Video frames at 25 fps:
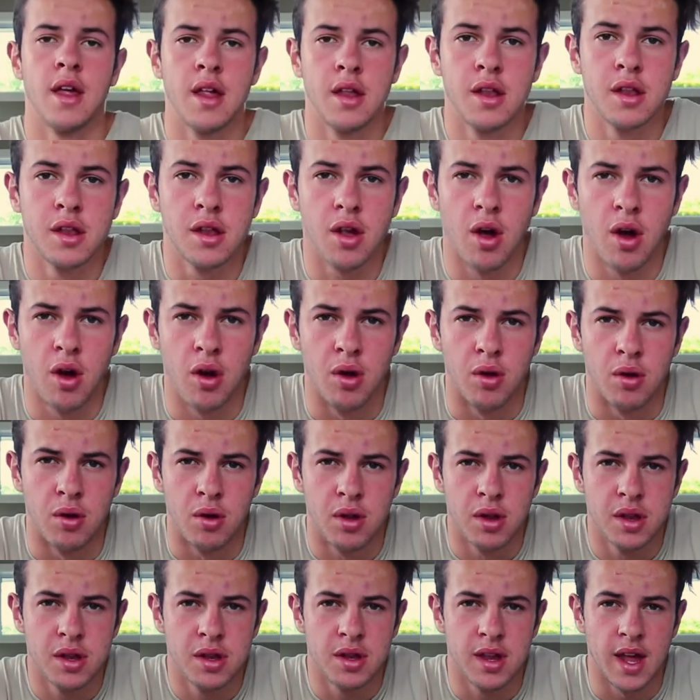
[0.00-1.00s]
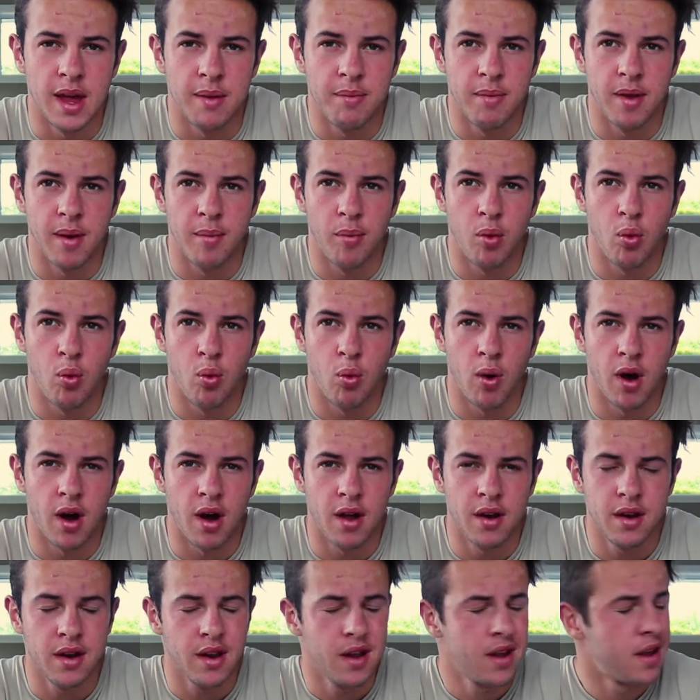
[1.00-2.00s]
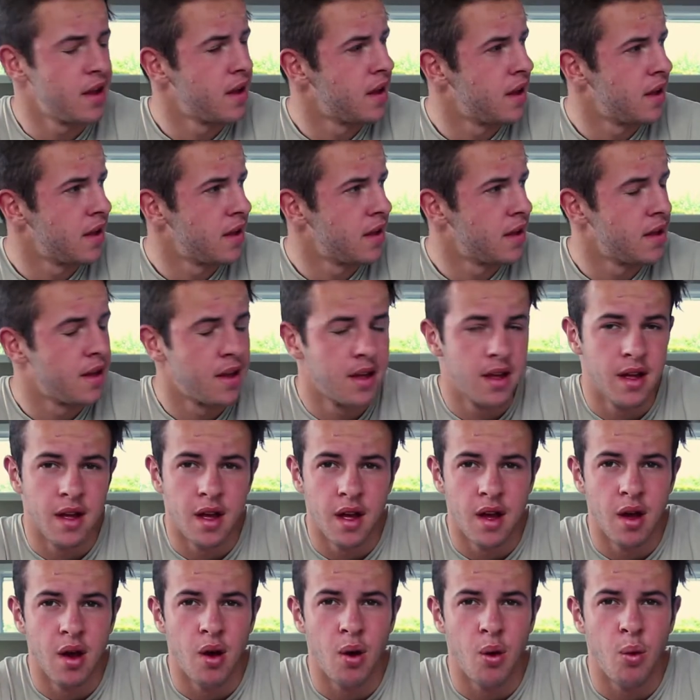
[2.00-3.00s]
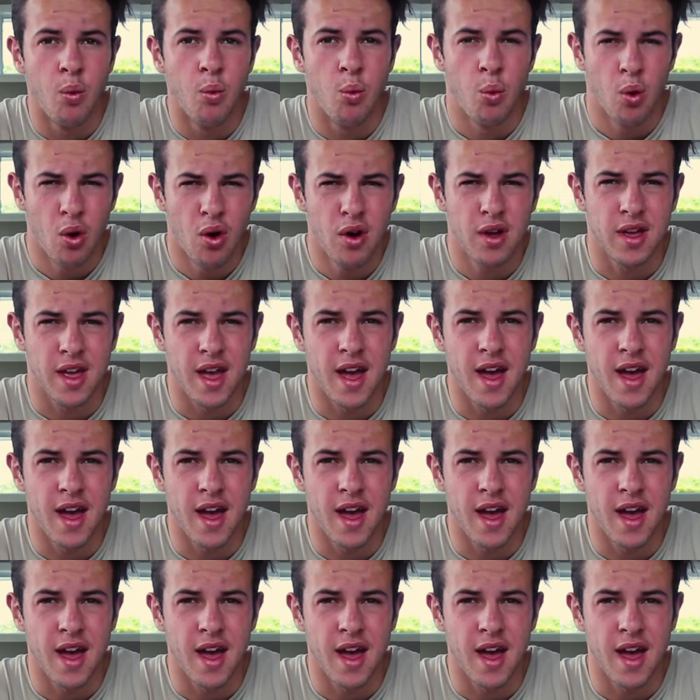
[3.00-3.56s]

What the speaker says: So, step number 1, work